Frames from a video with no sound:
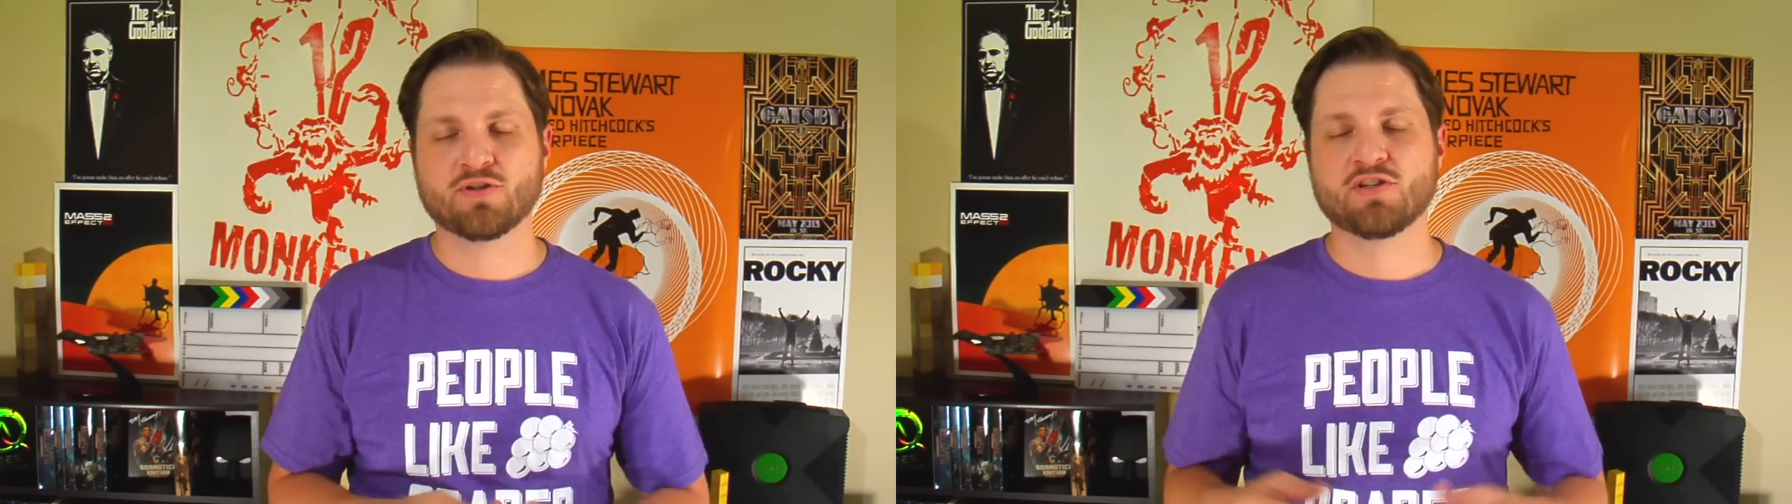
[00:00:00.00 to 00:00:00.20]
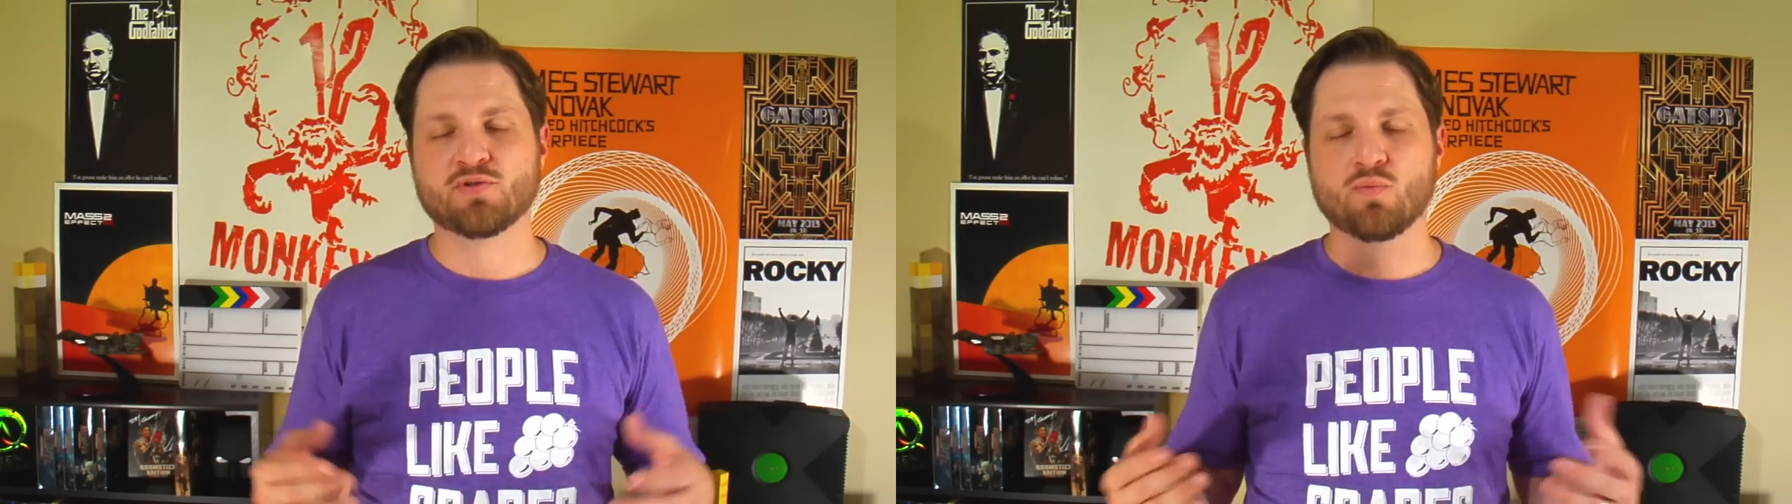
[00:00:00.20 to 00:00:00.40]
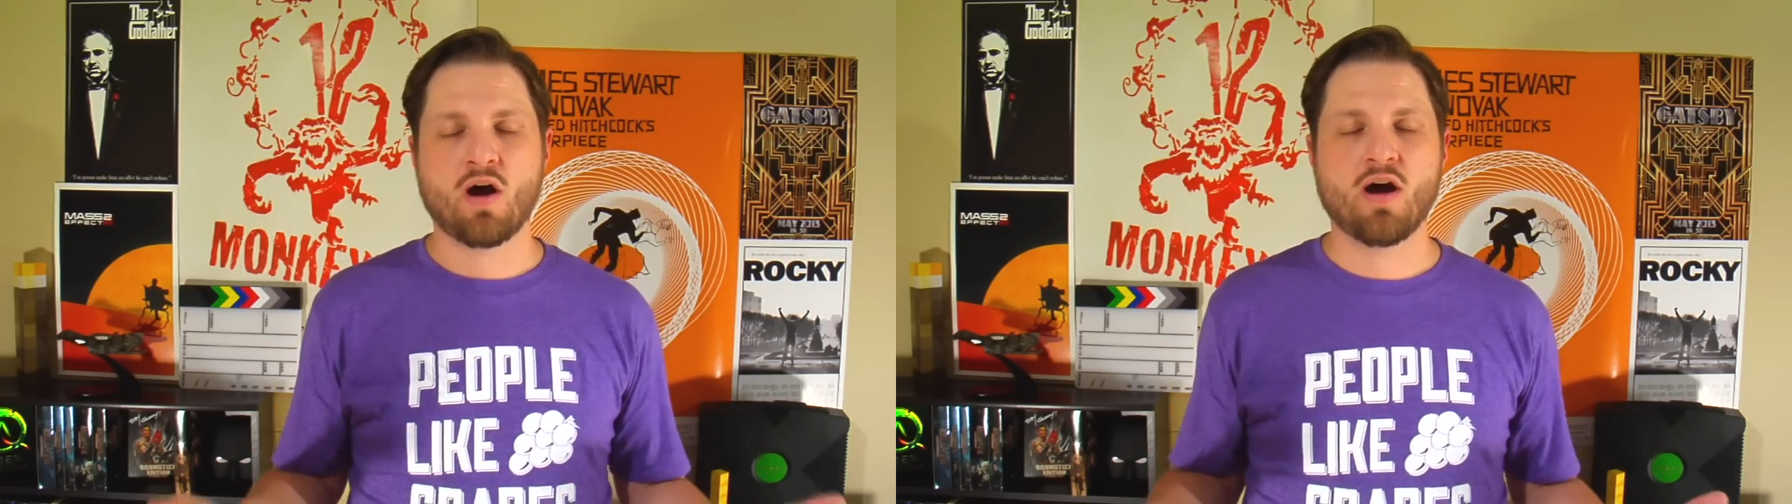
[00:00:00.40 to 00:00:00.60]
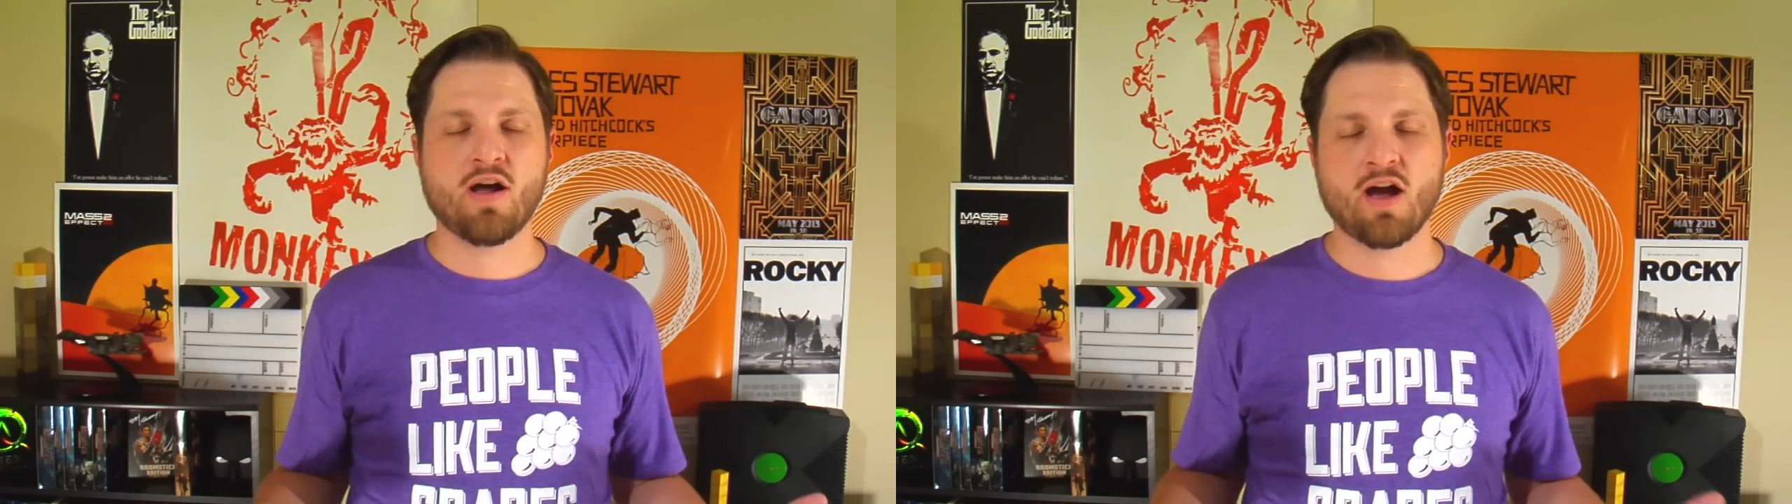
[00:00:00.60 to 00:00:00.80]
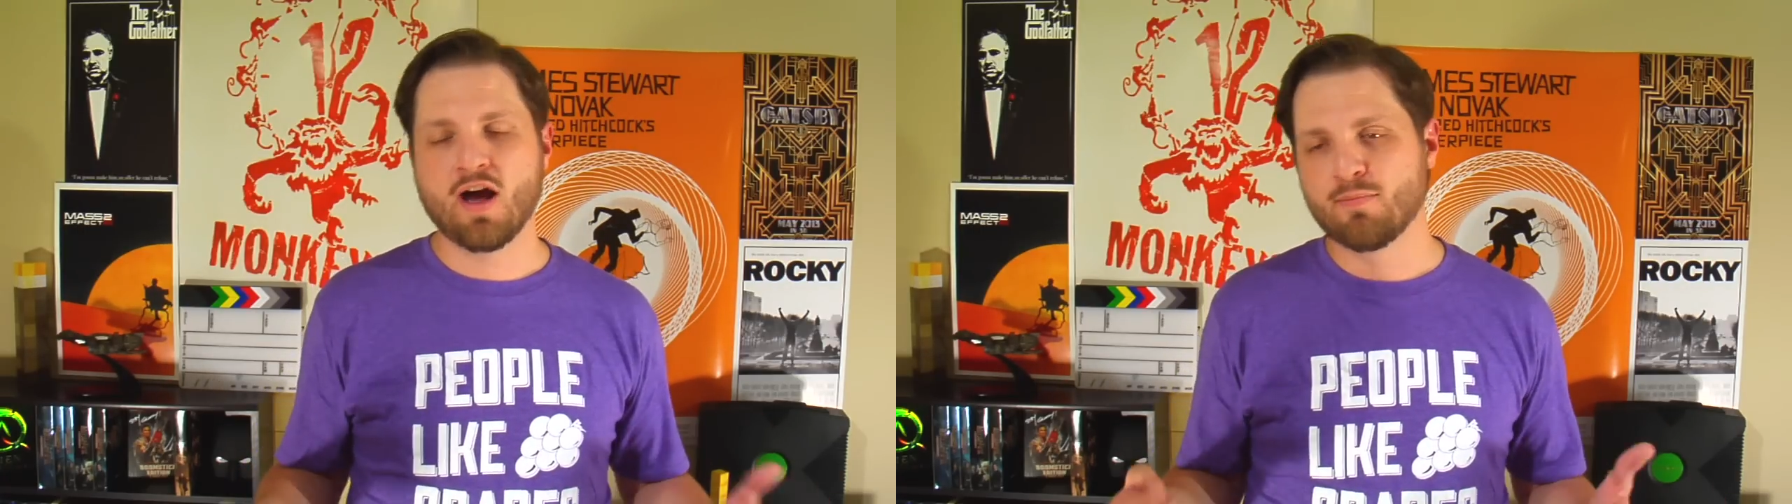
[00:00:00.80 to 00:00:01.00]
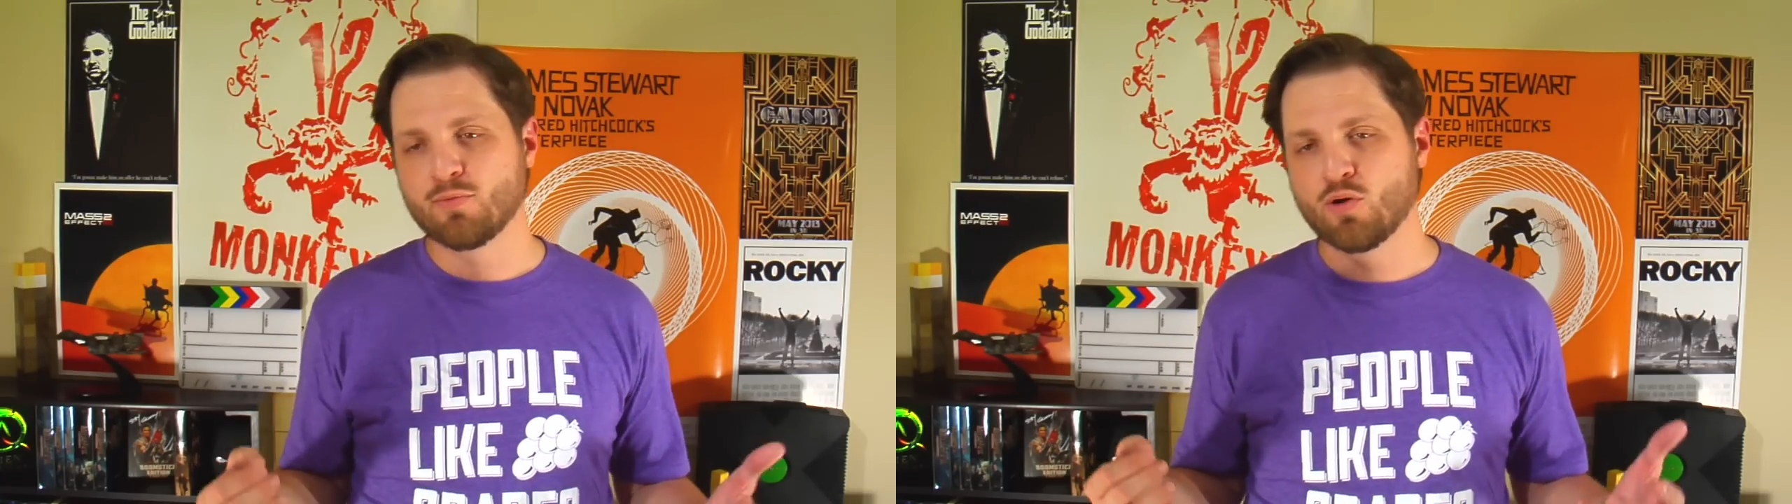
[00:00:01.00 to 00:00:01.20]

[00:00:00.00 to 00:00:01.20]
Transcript: which is why I'm